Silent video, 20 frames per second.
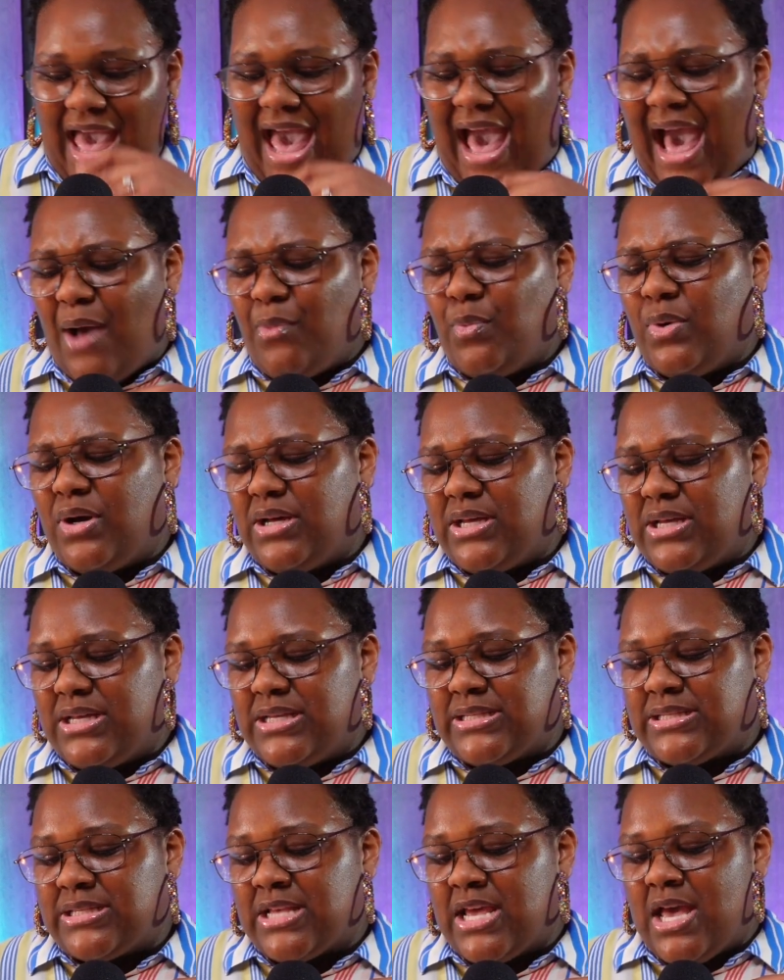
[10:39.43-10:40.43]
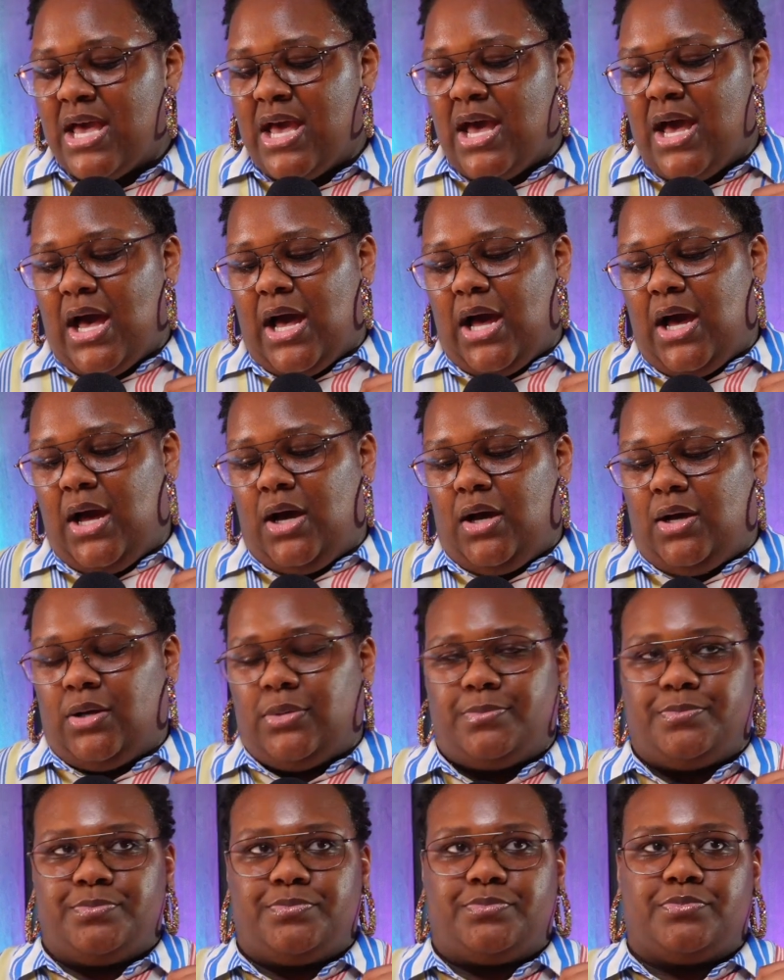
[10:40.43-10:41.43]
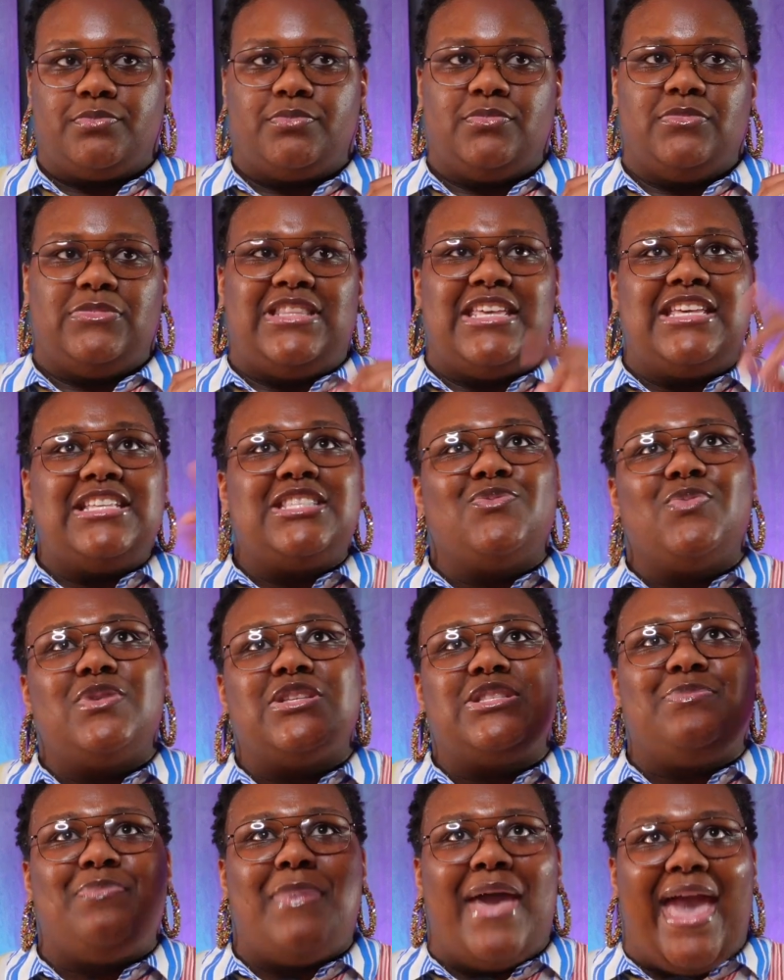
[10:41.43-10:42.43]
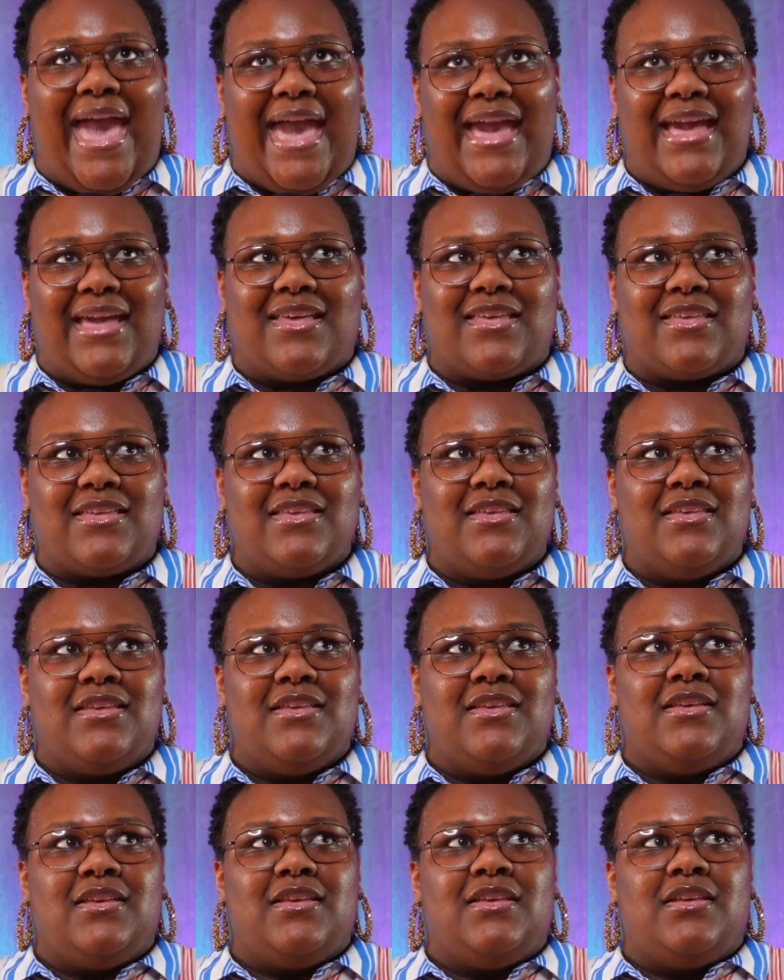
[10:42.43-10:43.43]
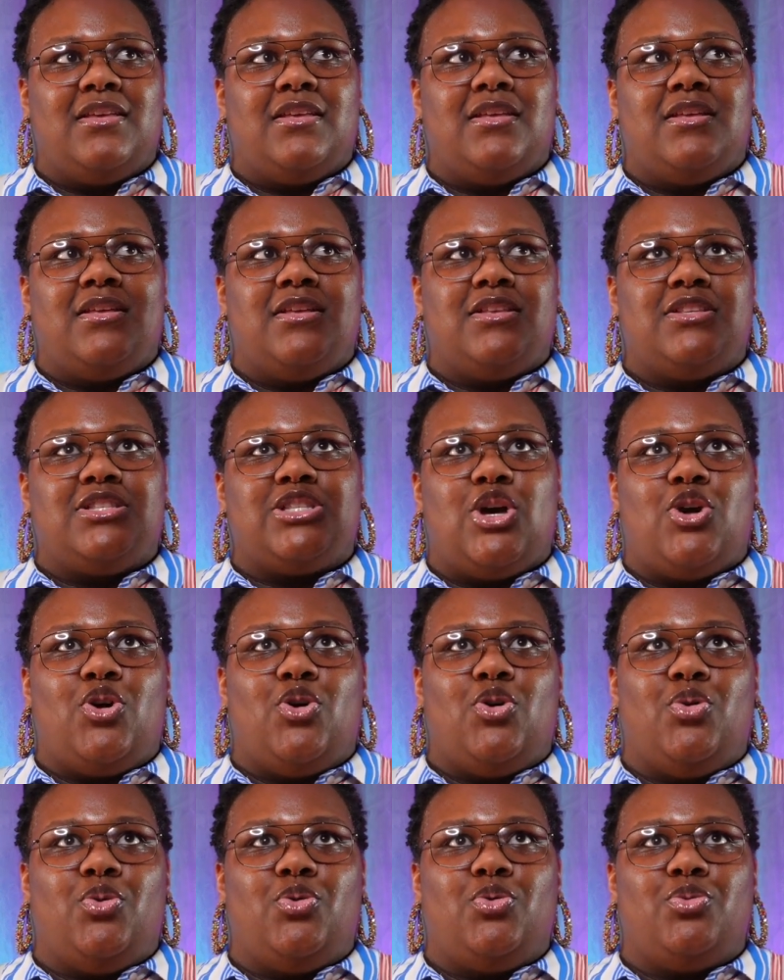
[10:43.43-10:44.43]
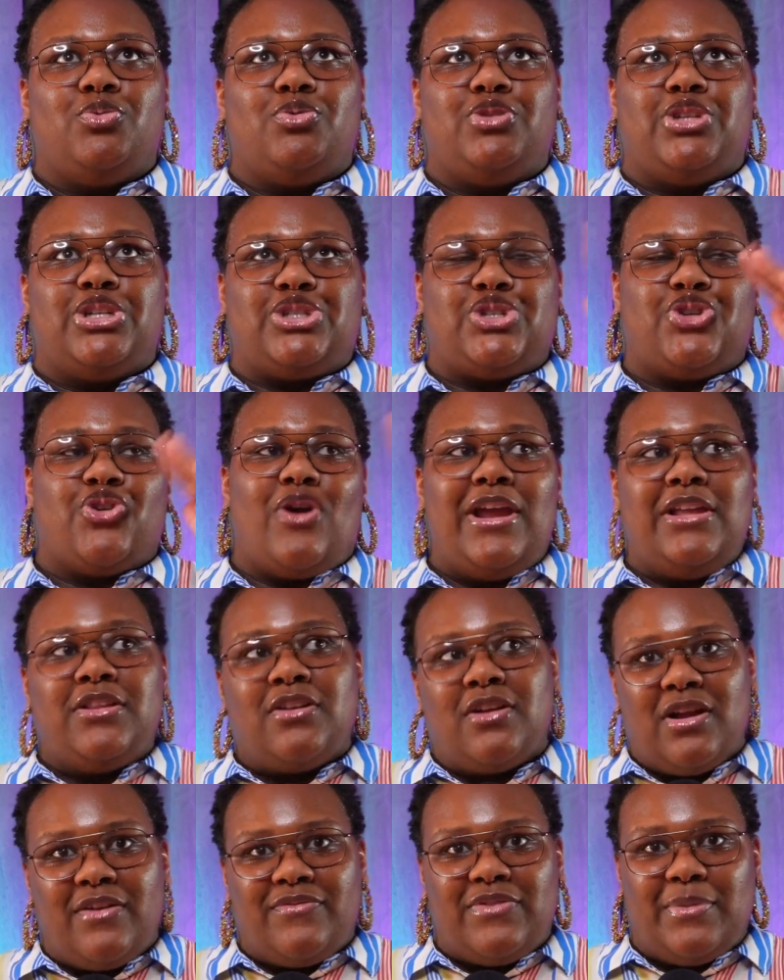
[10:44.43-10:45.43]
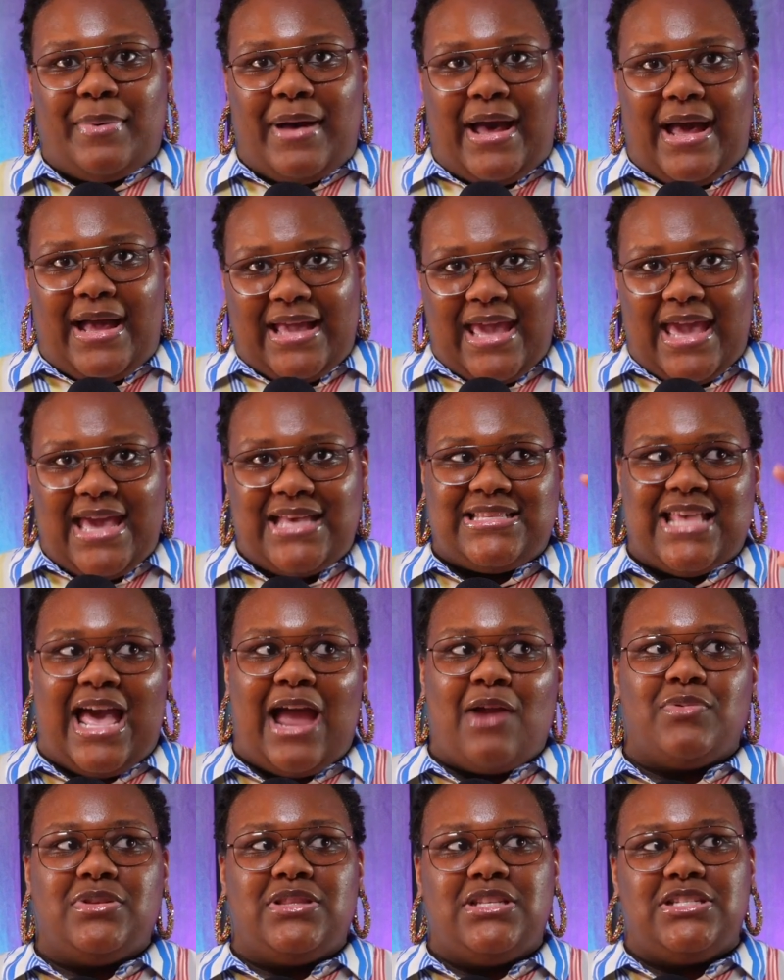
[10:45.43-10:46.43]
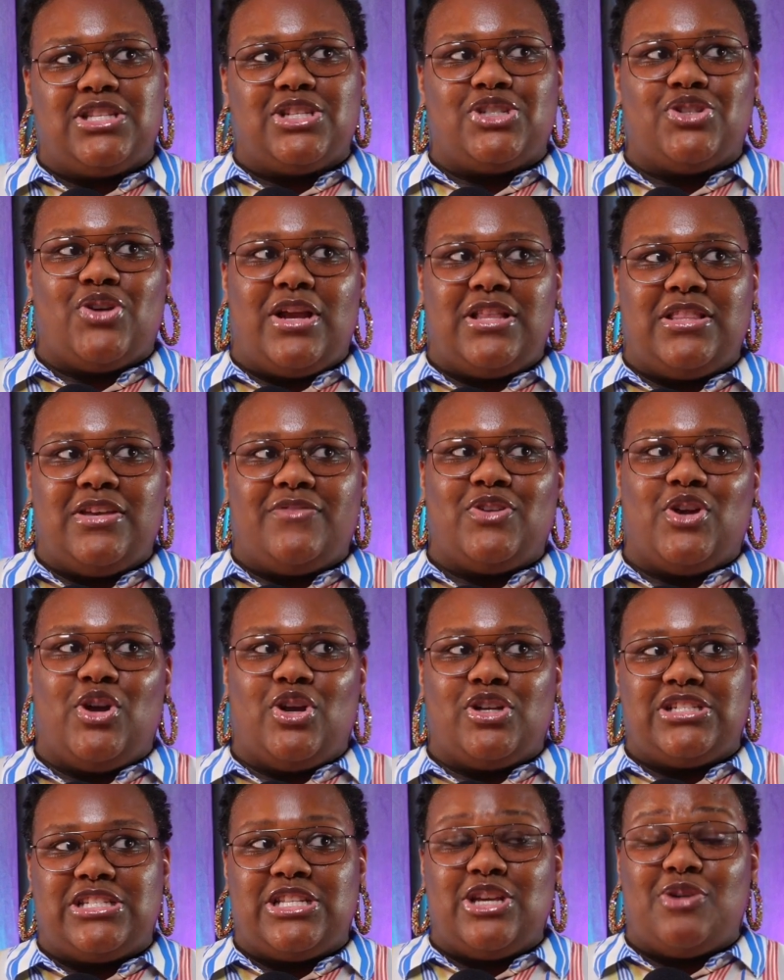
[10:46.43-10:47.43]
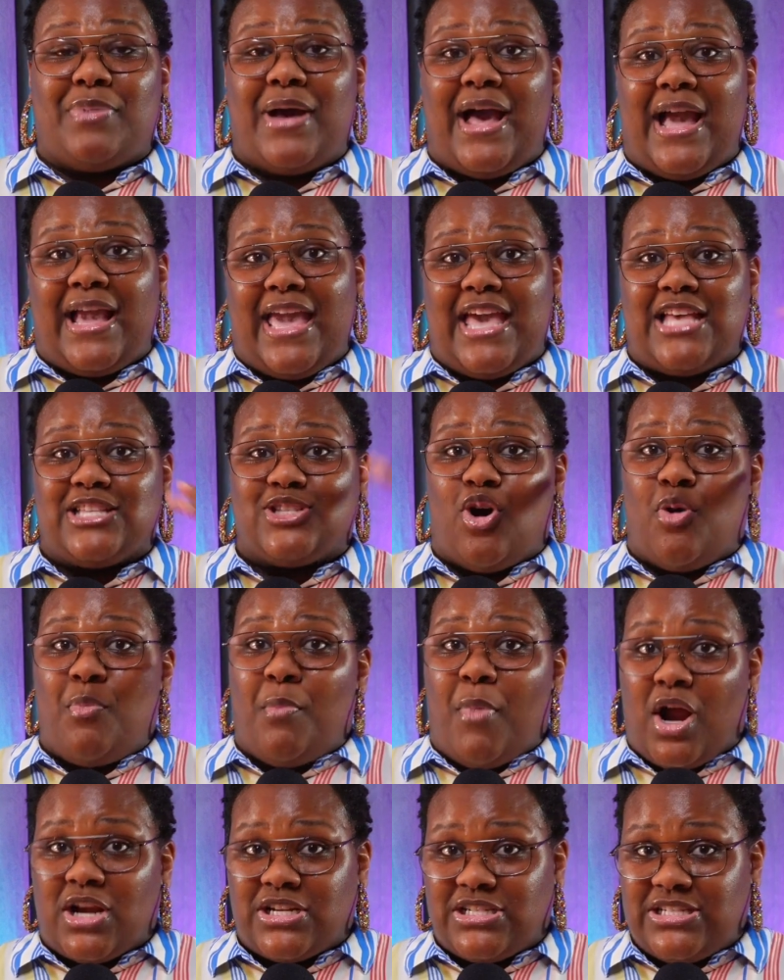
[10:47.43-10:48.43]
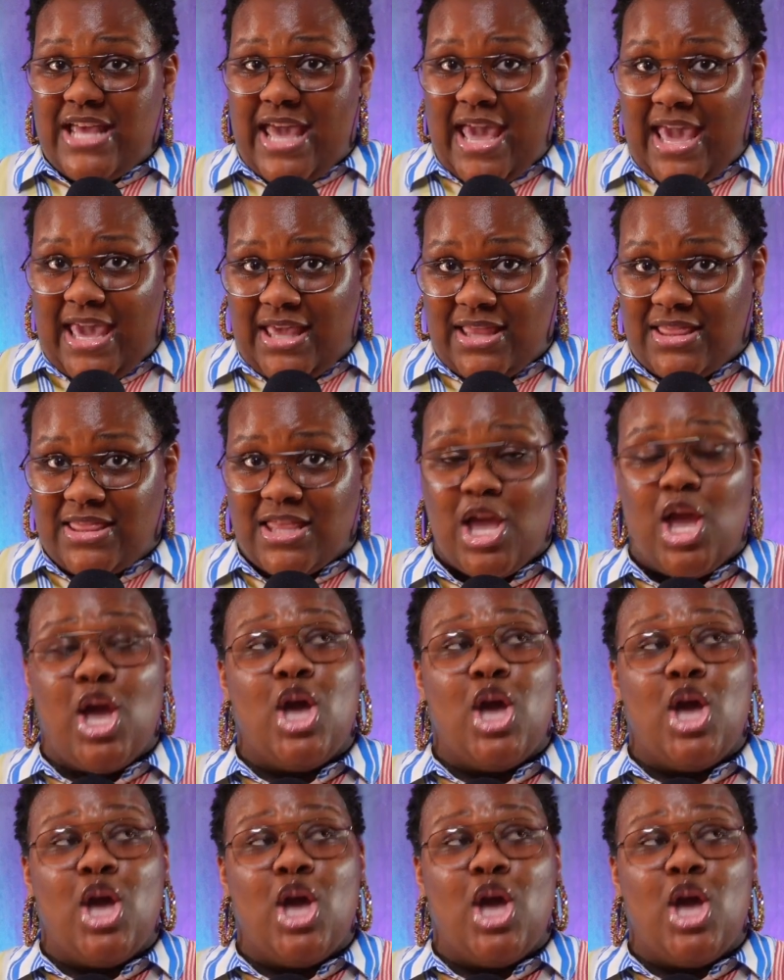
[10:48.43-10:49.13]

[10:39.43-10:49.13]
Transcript: I was um this was back so the trailer of the podcast, I released the trailer of the Girl Just Heal podcast on March the 8th.